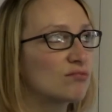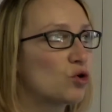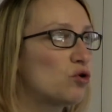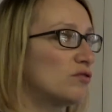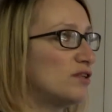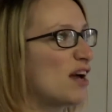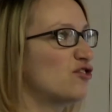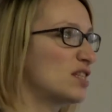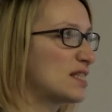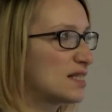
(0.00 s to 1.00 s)
or
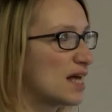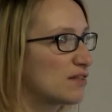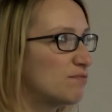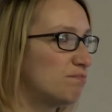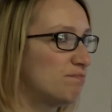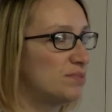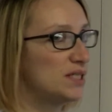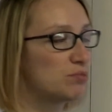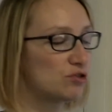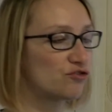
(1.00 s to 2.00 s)
just let
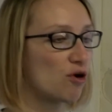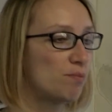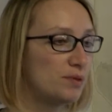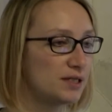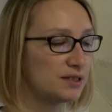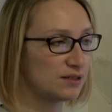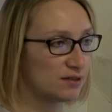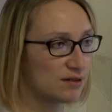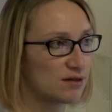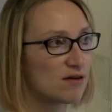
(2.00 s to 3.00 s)
people drop in